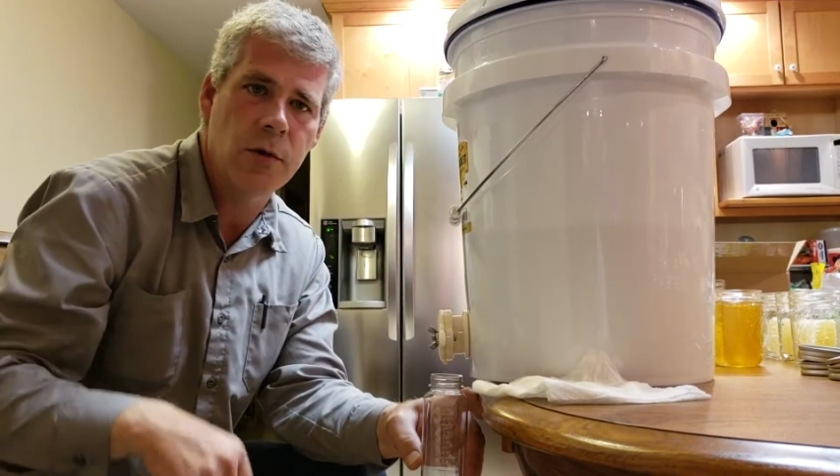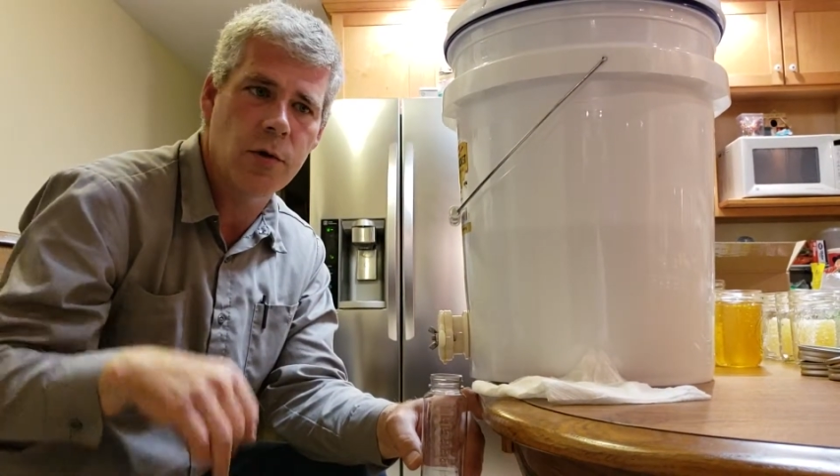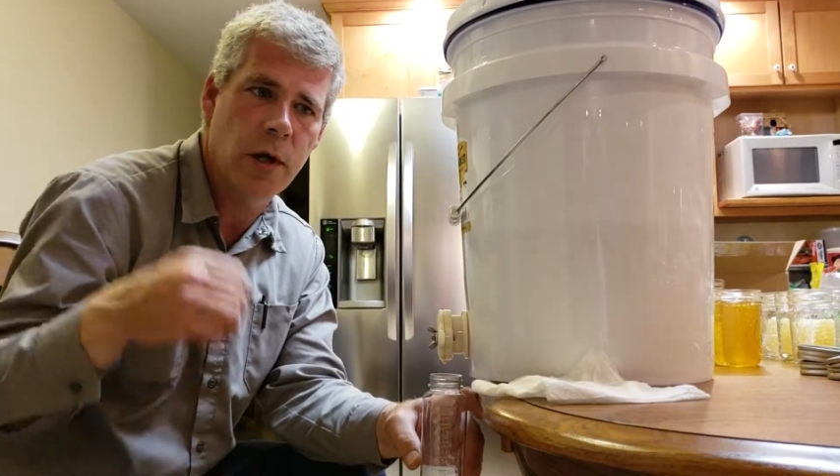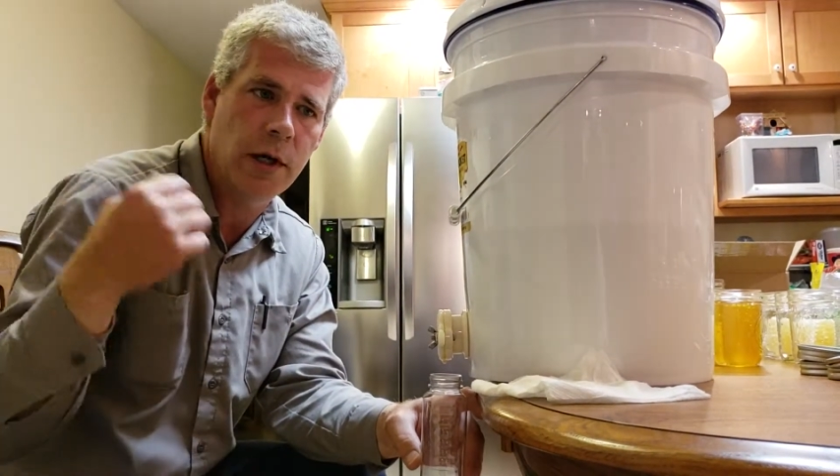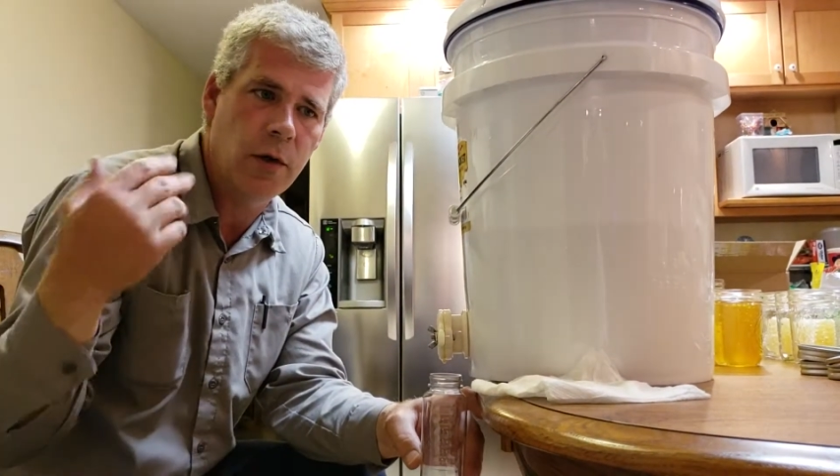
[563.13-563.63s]

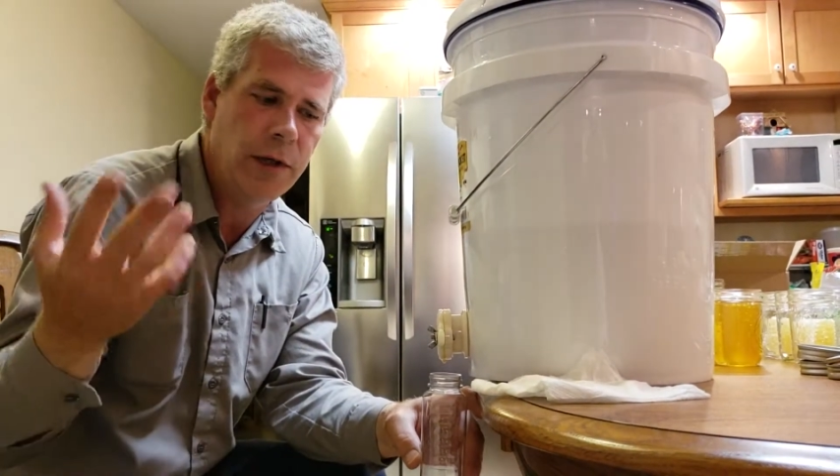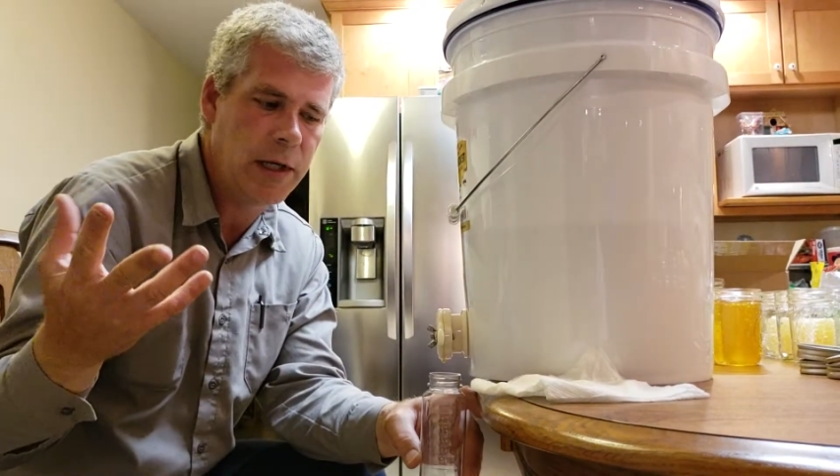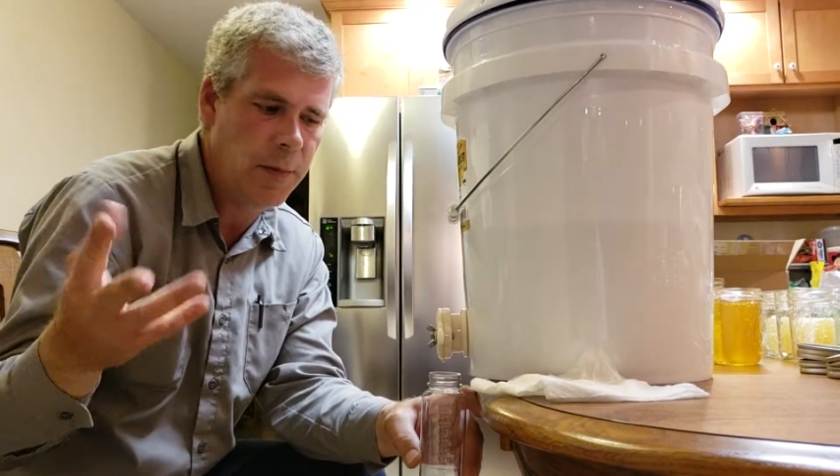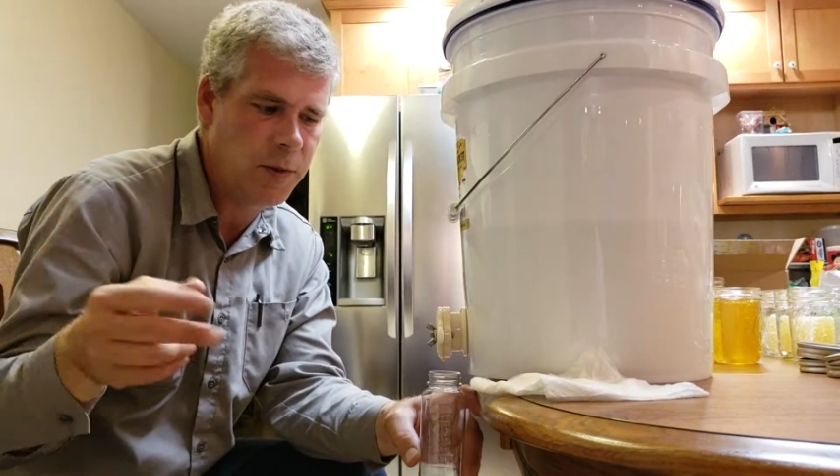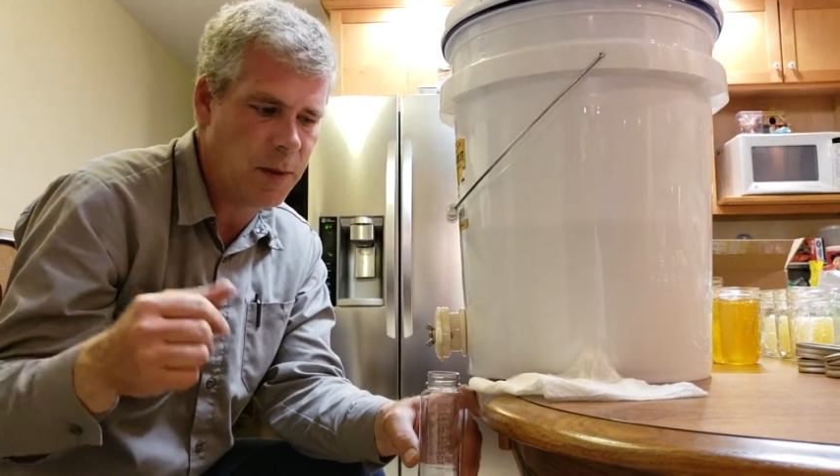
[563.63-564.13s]
trying to clean
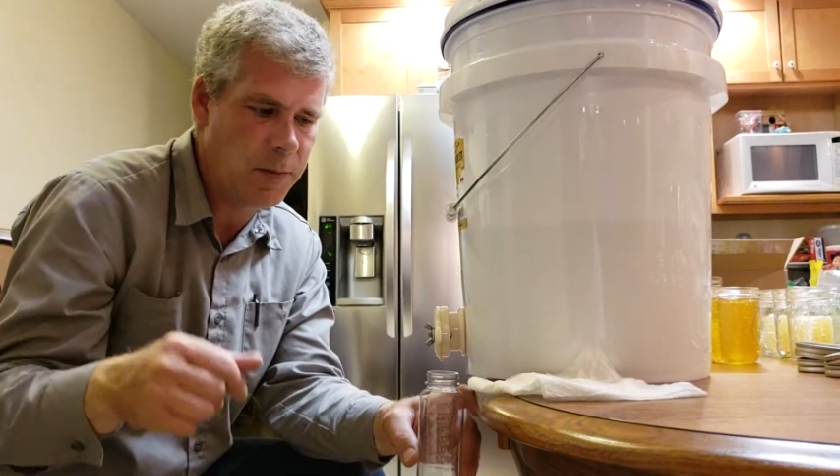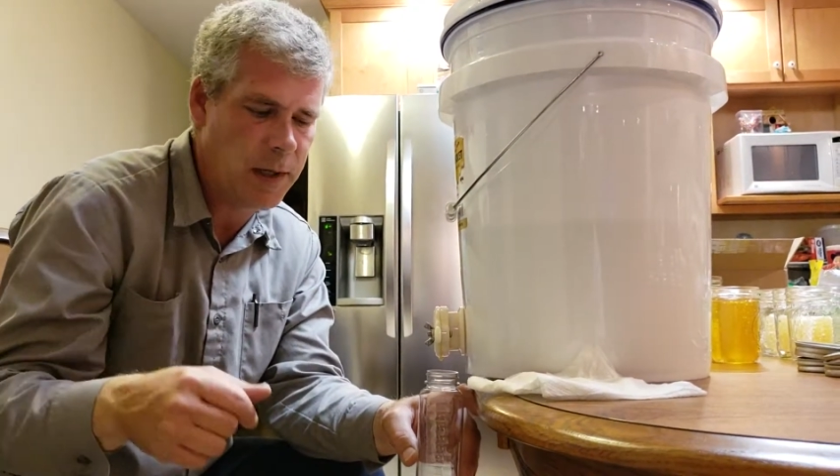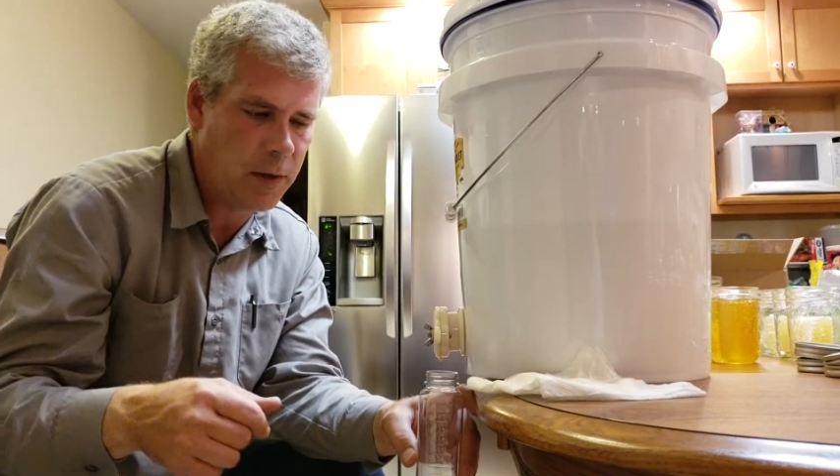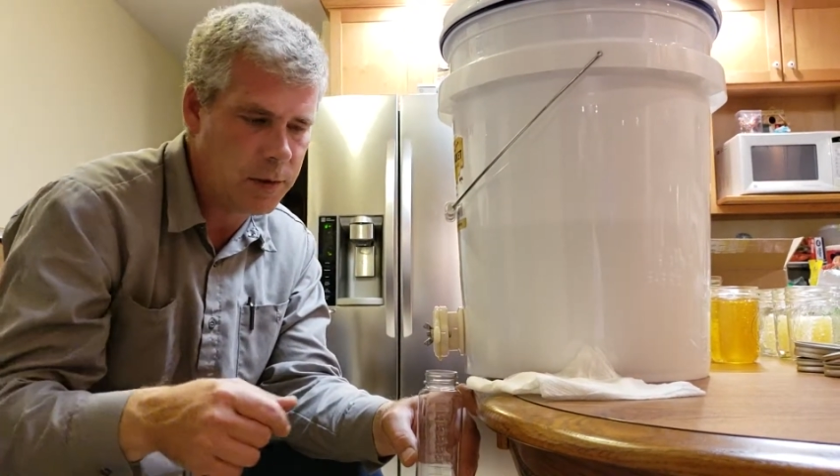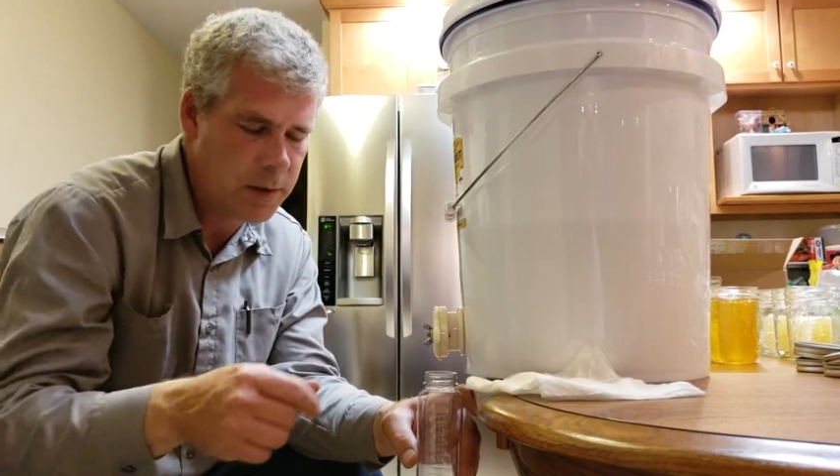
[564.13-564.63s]
up something
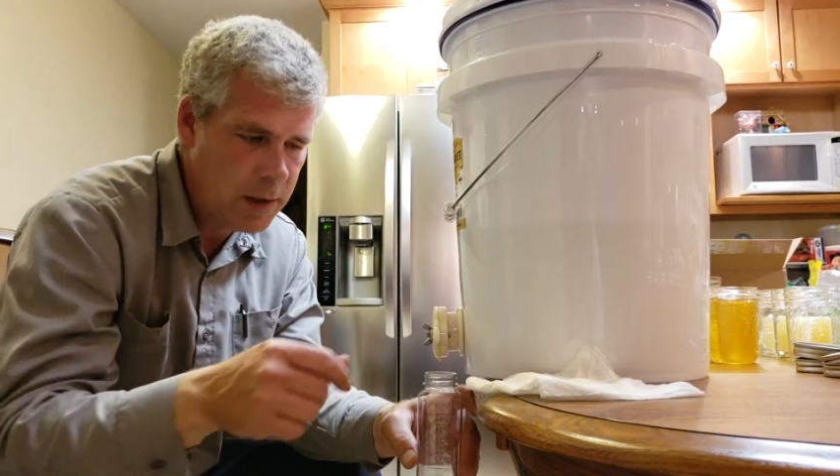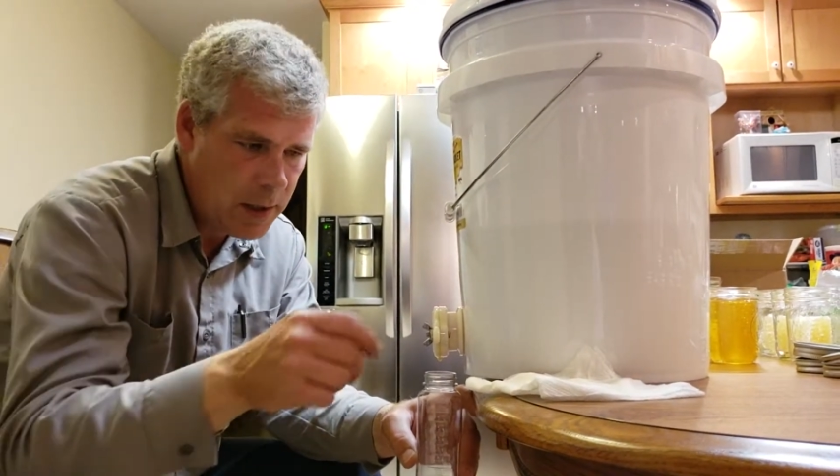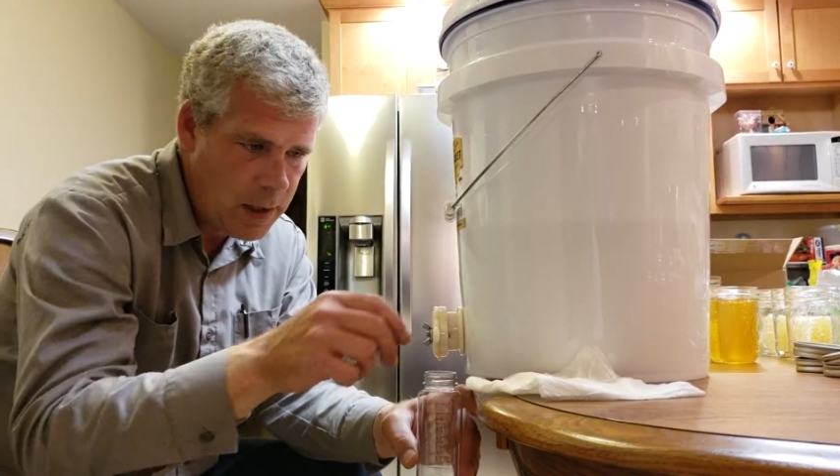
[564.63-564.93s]
else.